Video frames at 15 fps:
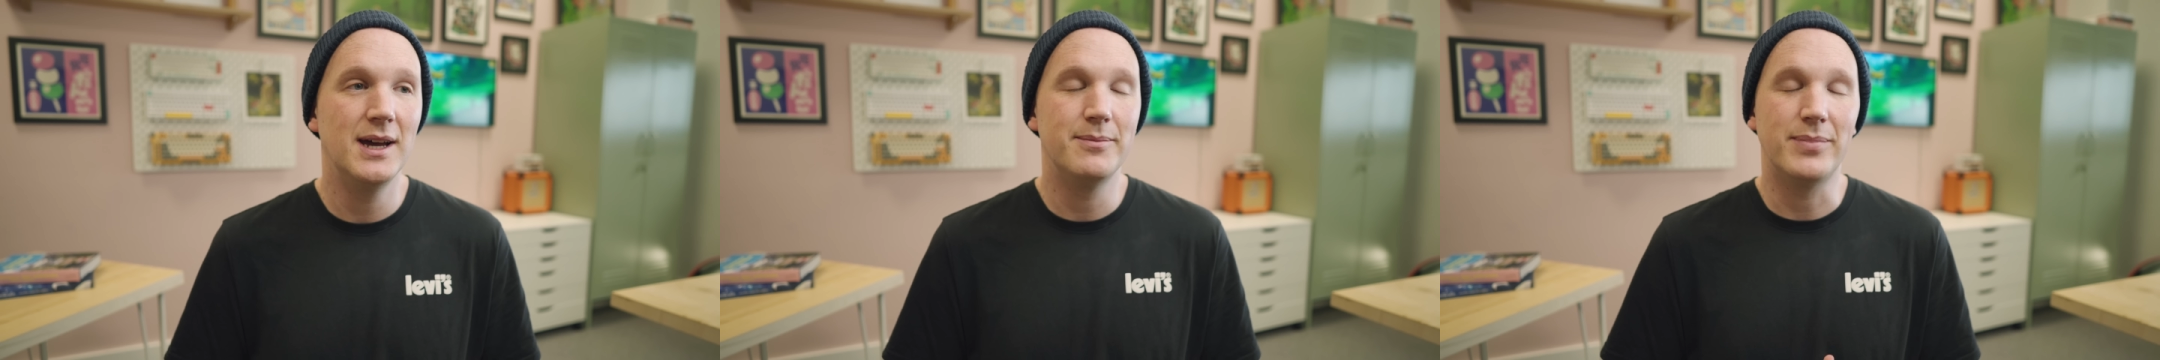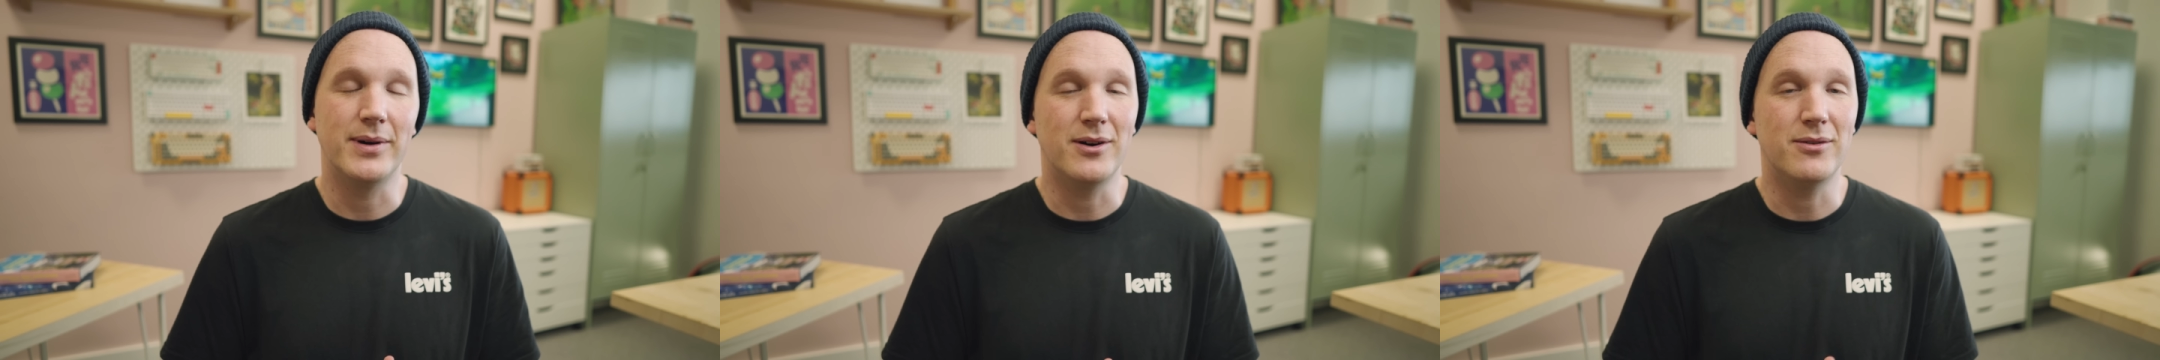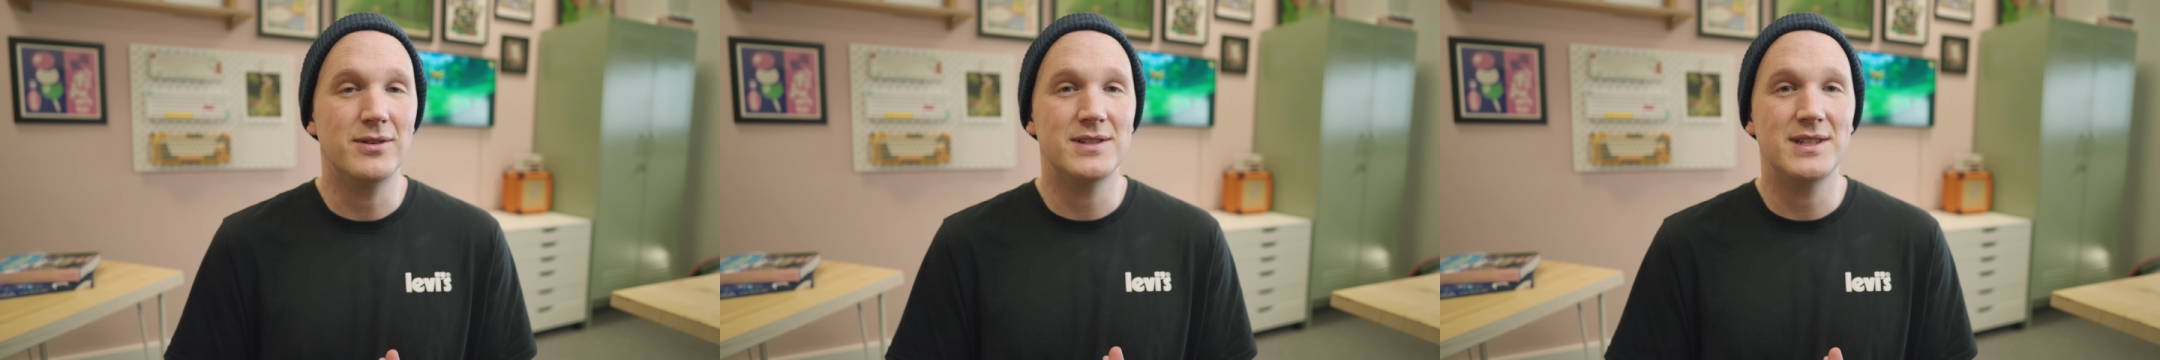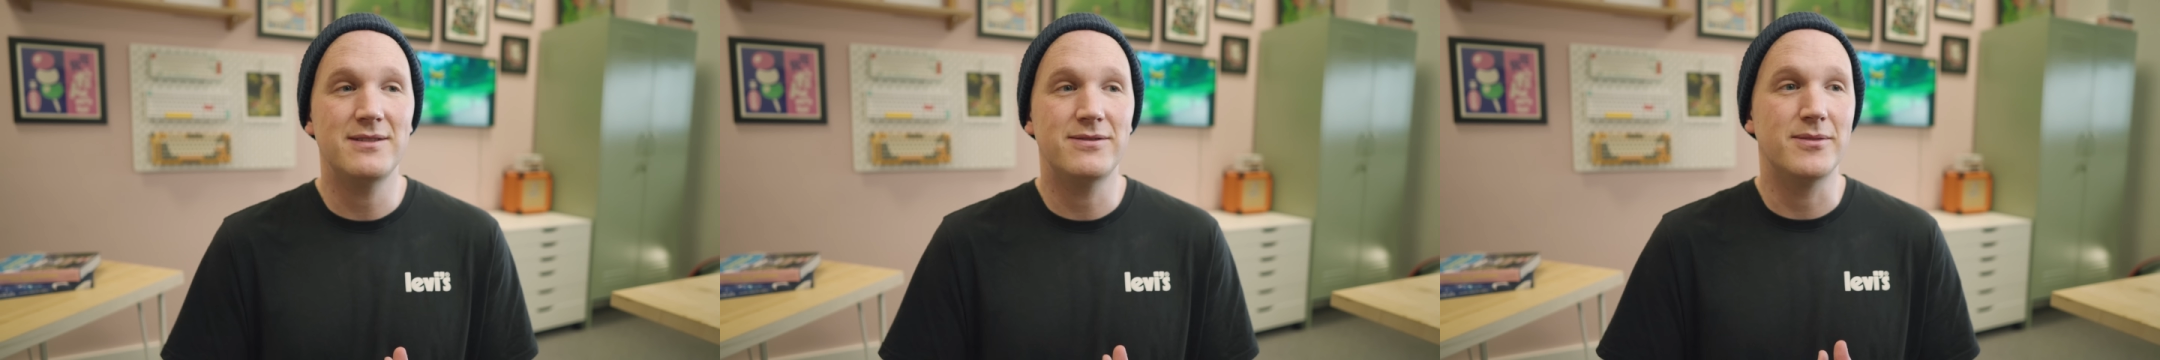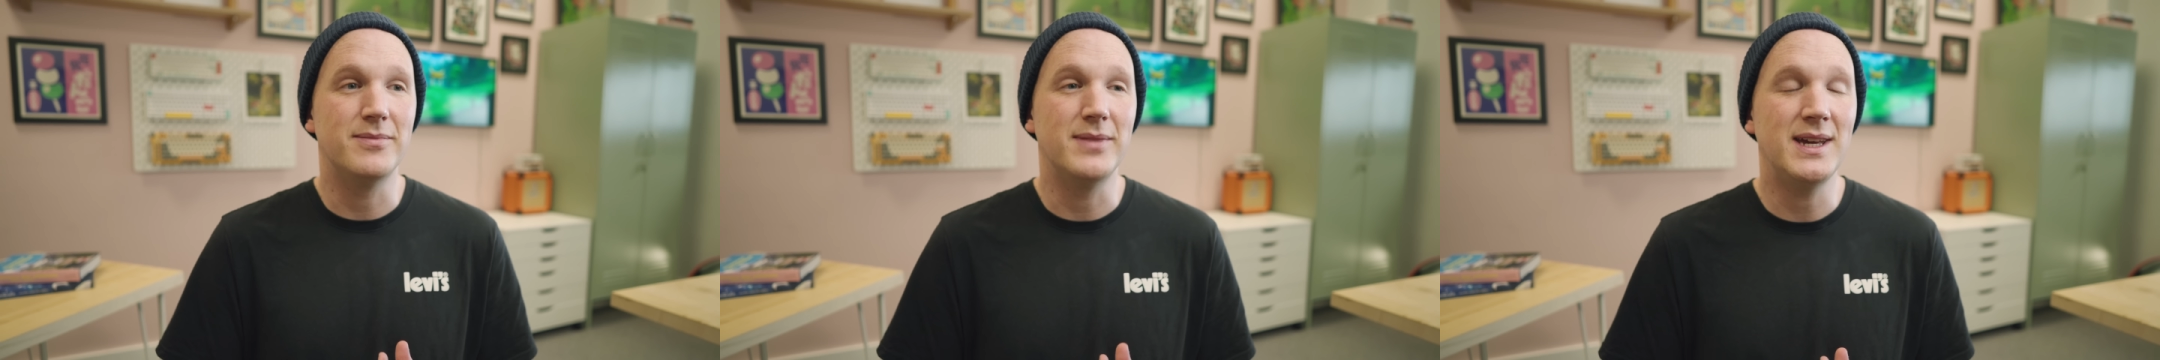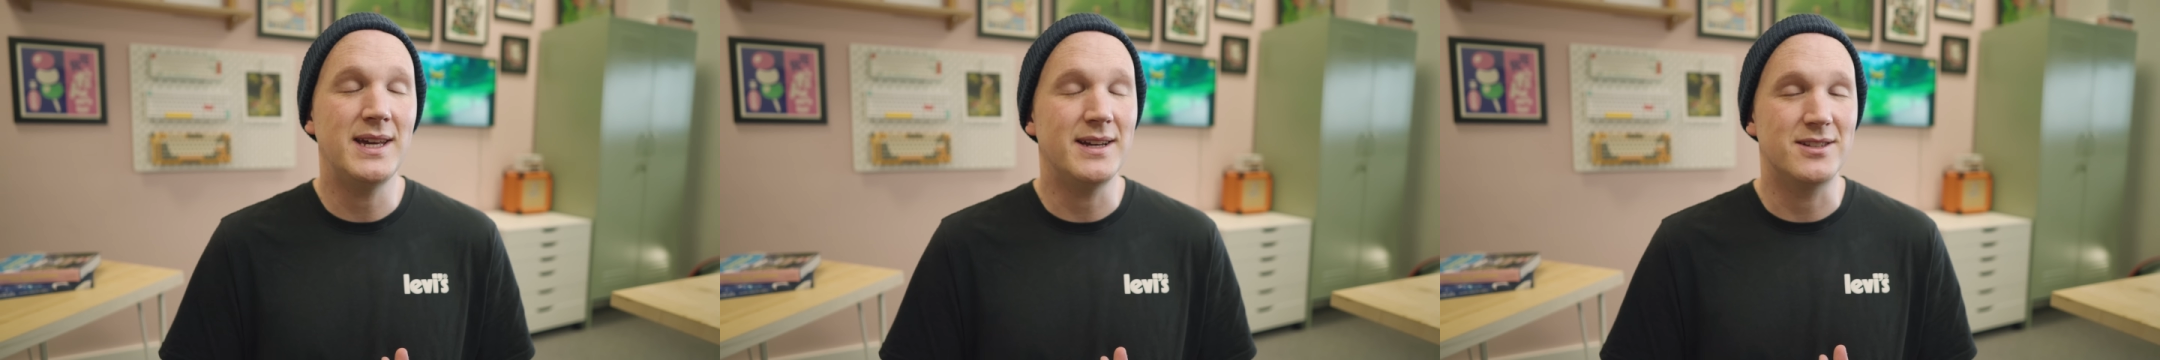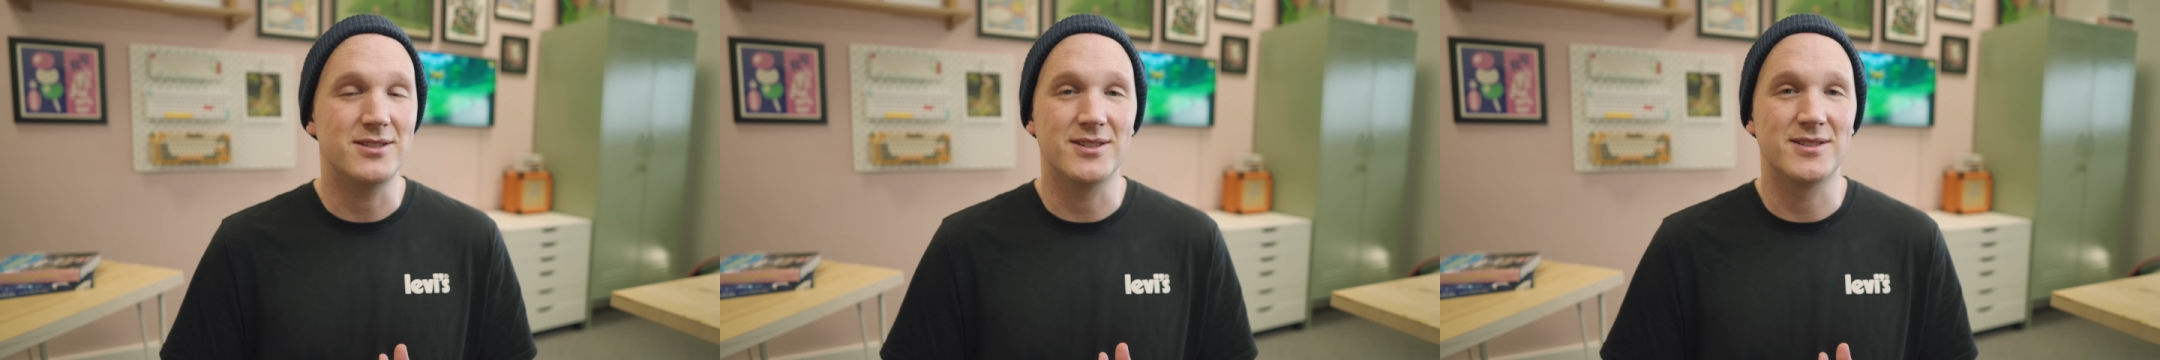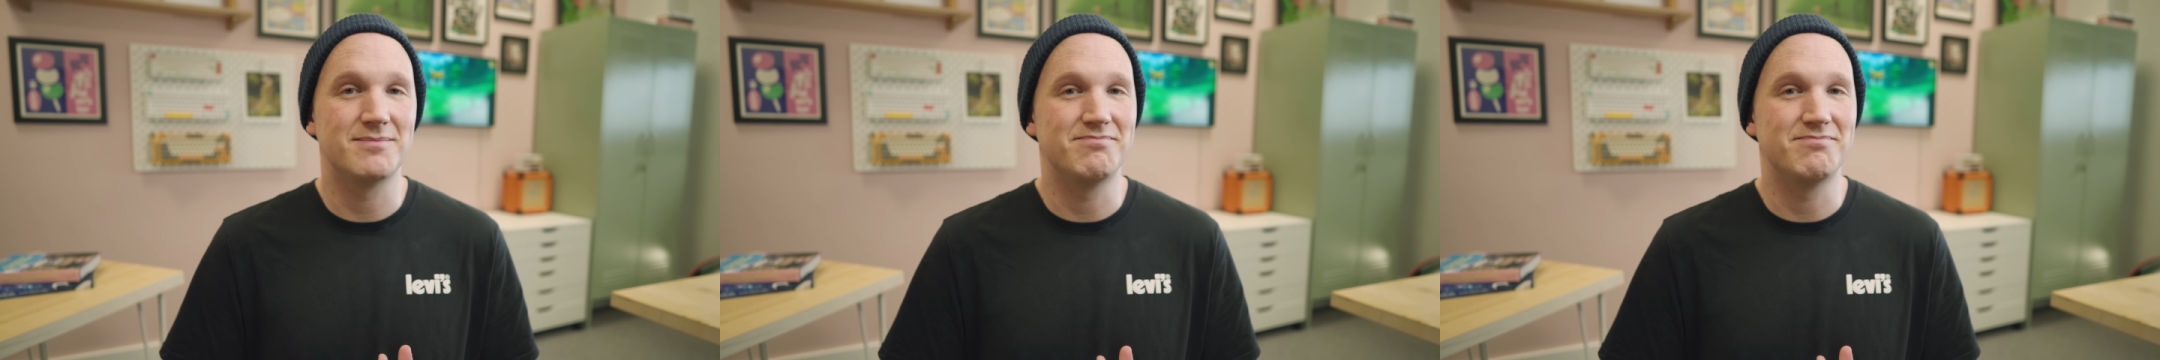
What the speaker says: but honestly, for me, it just